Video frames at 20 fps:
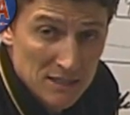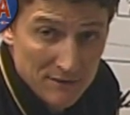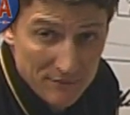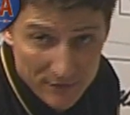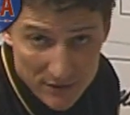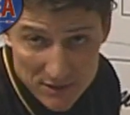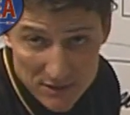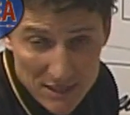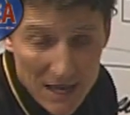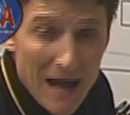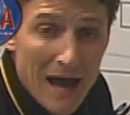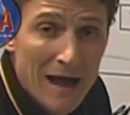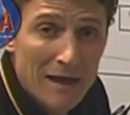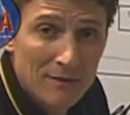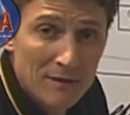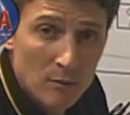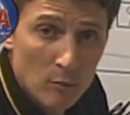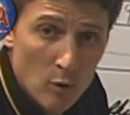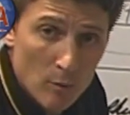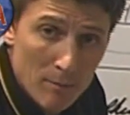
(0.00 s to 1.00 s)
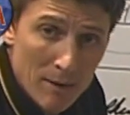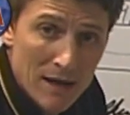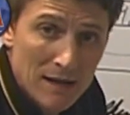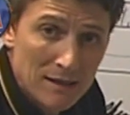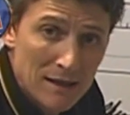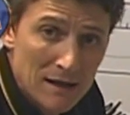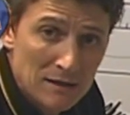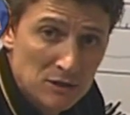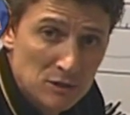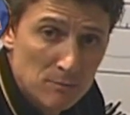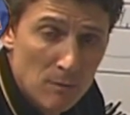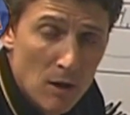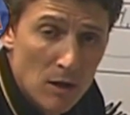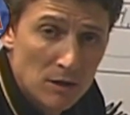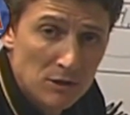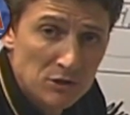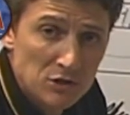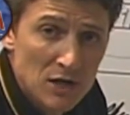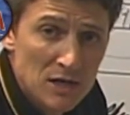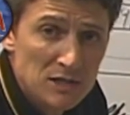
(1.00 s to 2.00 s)
And if it is not, then we'll make that
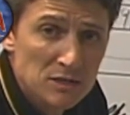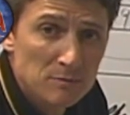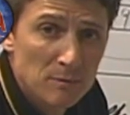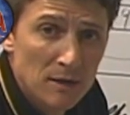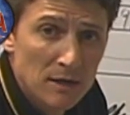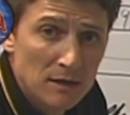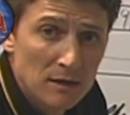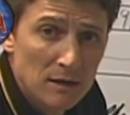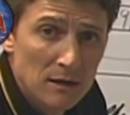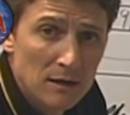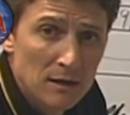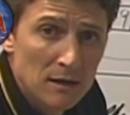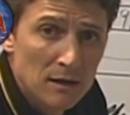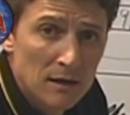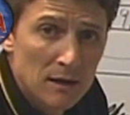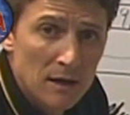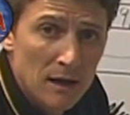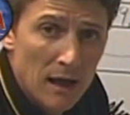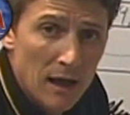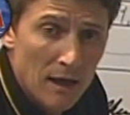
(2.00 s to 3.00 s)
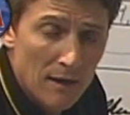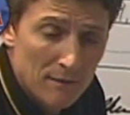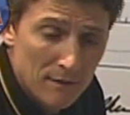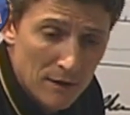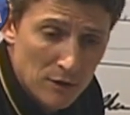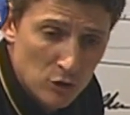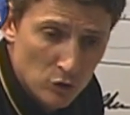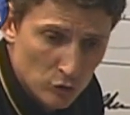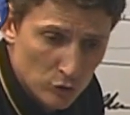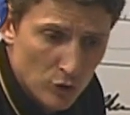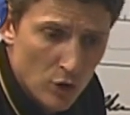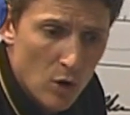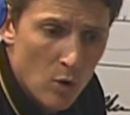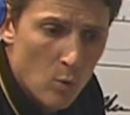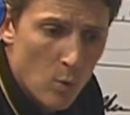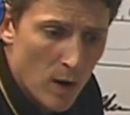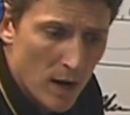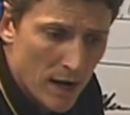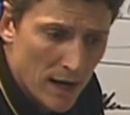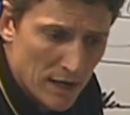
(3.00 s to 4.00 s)
small adjustment, and then you'll know
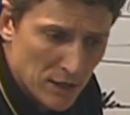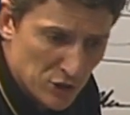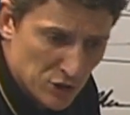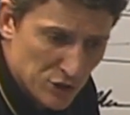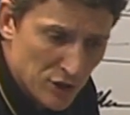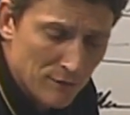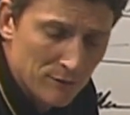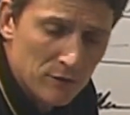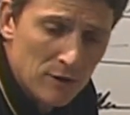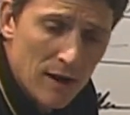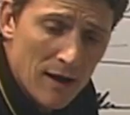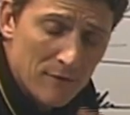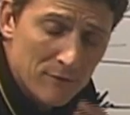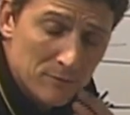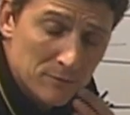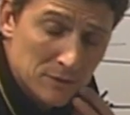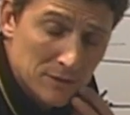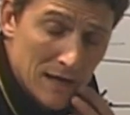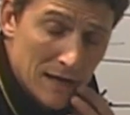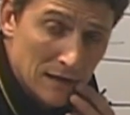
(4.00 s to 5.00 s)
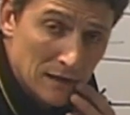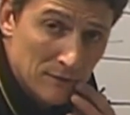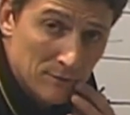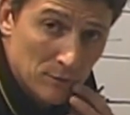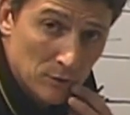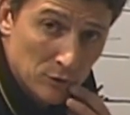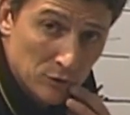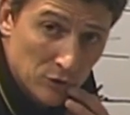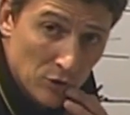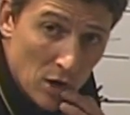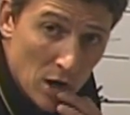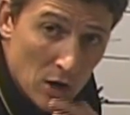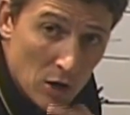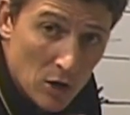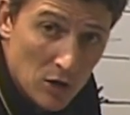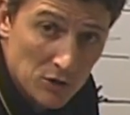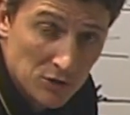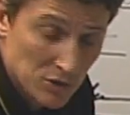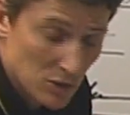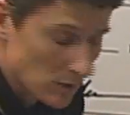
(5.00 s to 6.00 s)
what kind of shift you have from static to full draw
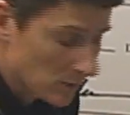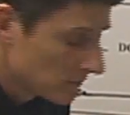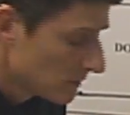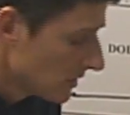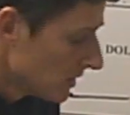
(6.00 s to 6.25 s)
also.